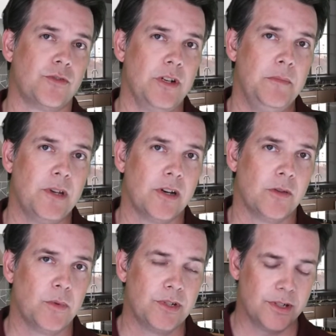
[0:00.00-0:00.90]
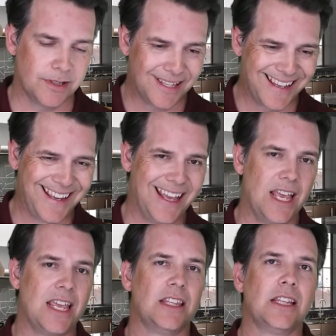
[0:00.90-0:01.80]
StreamYard, which is
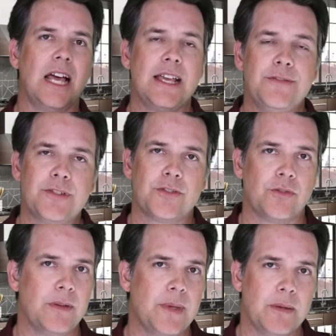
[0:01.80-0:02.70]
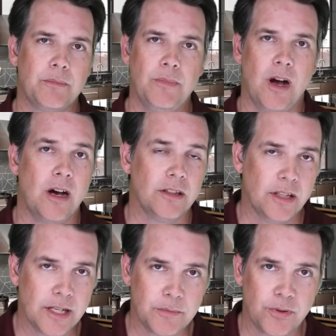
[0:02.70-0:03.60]
a live streaming
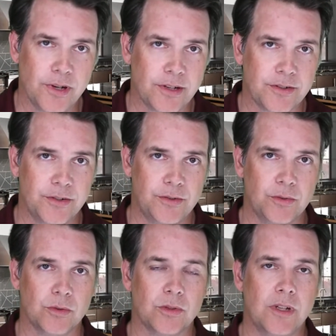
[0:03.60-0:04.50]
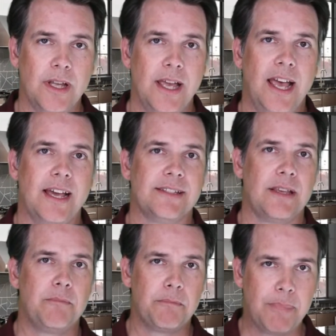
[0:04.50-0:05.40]
online production tool, as
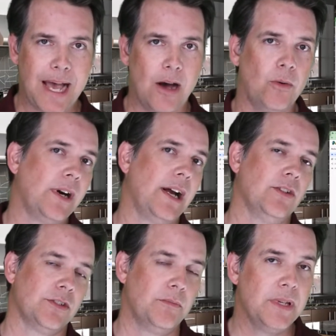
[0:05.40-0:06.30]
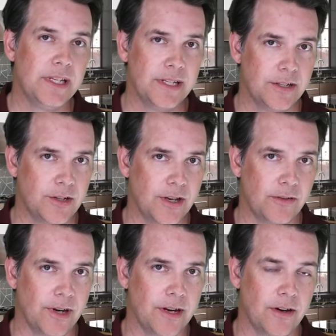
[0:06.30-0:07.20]
a powerhouse media
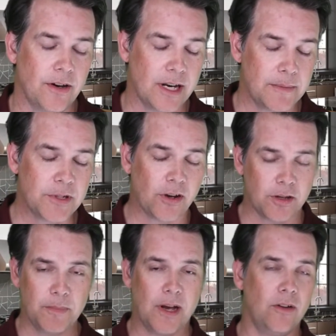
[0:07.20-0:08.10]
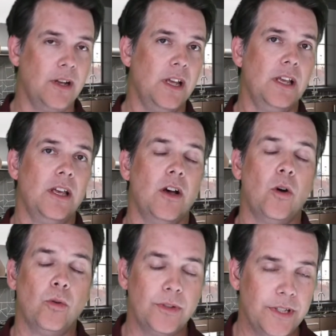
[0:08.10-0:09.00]
generator. And I'm talking about
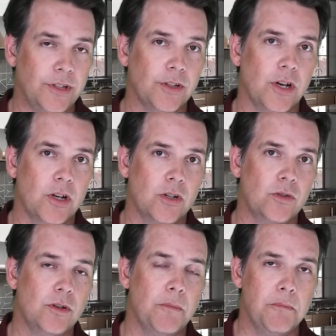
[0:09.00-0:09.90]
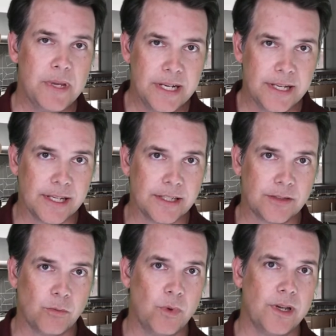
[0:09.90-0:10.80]
holding your own
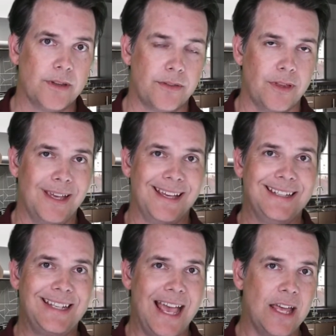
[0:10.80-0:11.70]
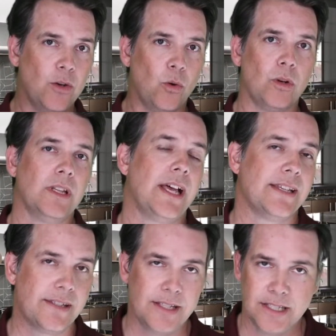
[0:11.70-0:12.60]
meetings with 10 or
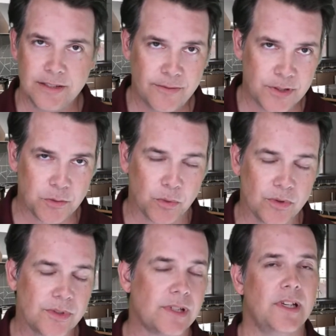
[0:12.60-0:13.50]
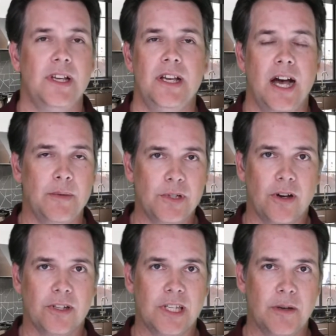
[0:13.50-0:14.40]
less individuals I'm
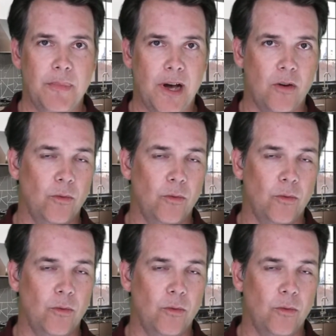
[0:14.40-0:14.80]
talking about